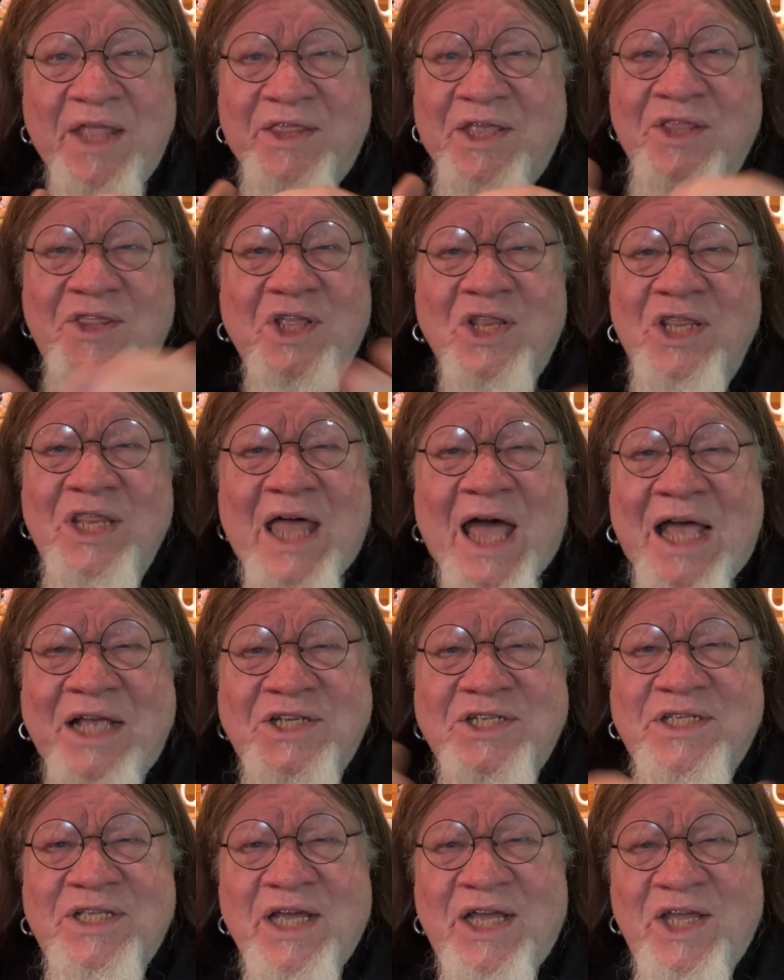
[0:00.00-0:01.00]
then the
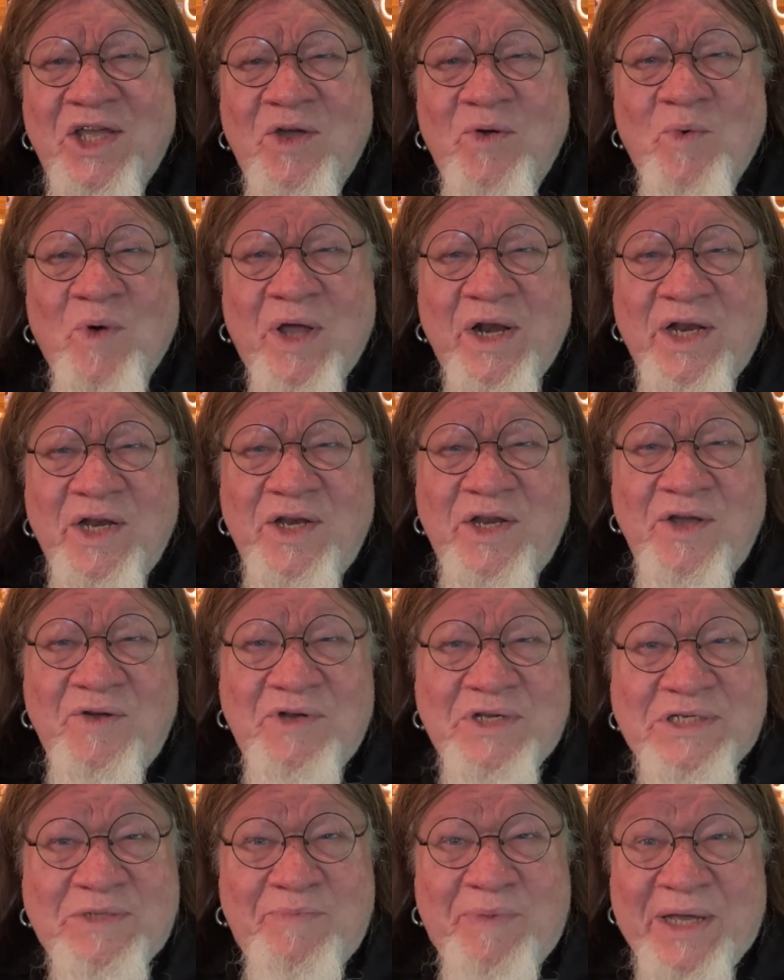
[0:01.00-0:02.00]
last thing you want to
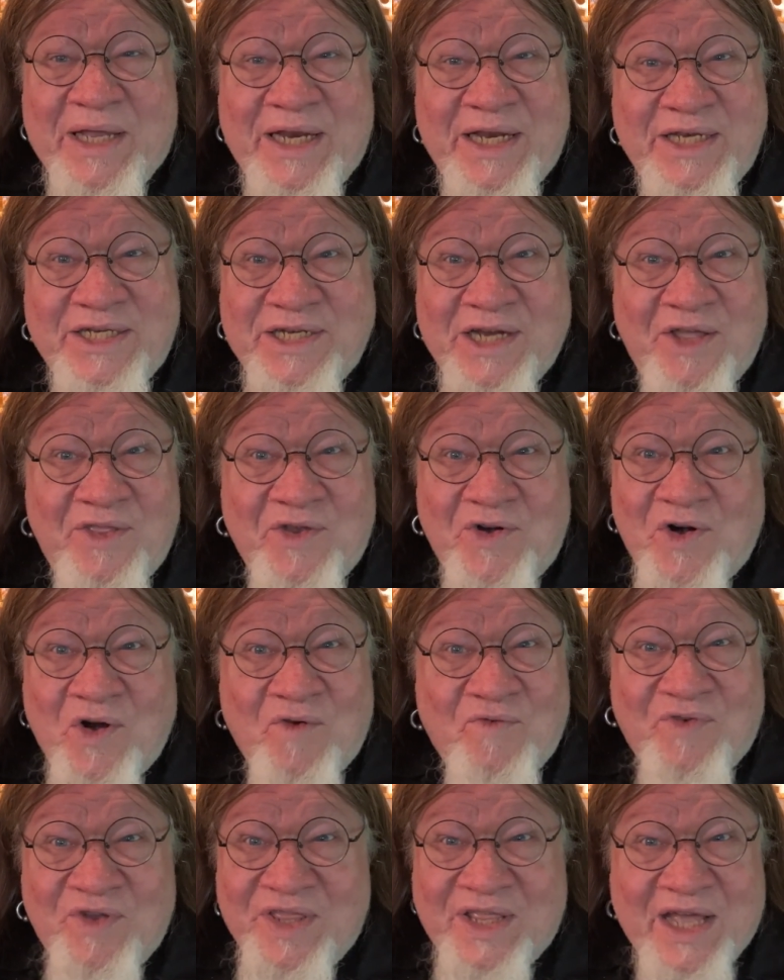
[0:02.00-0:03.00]
do is beat each other
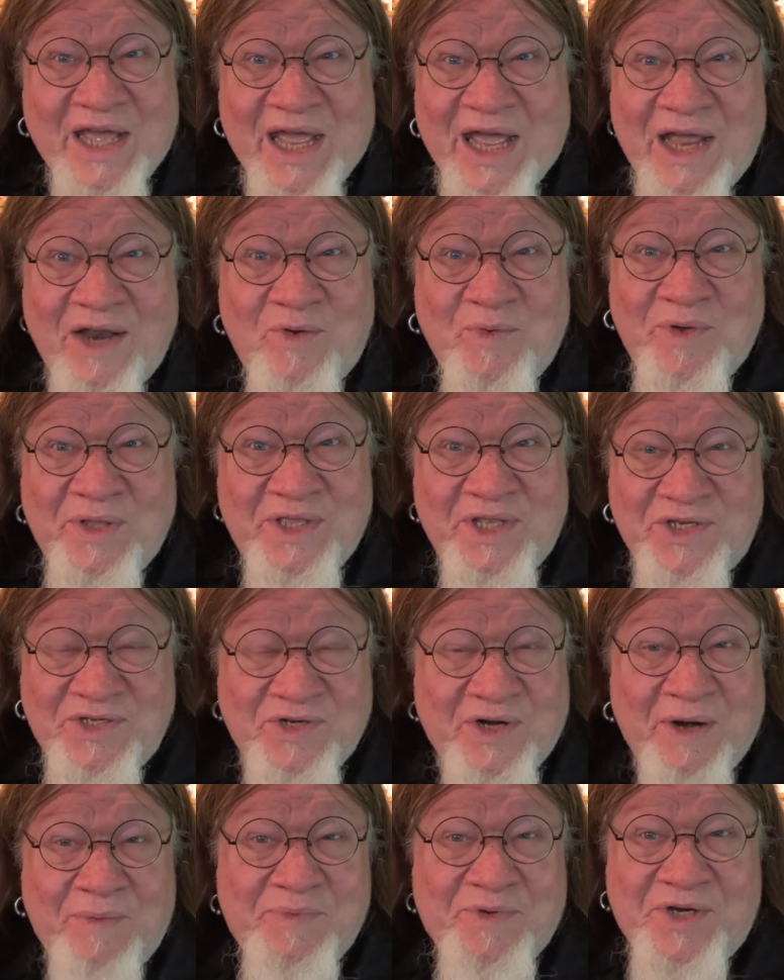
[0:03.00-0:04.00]
over the head with the
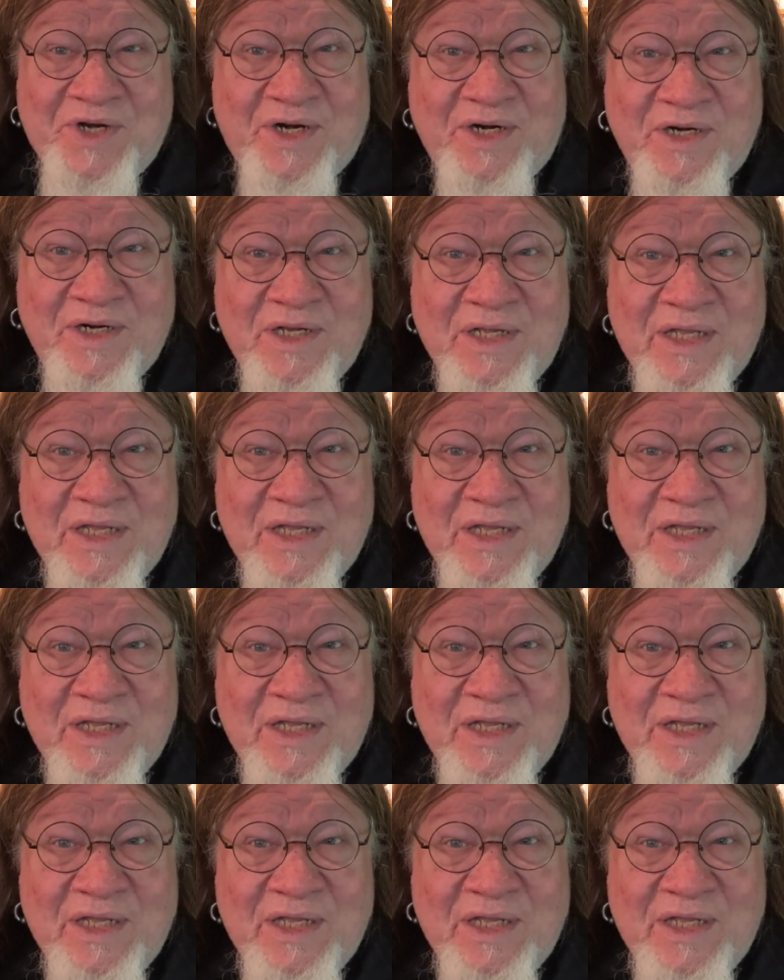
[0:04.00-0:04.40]
scripture.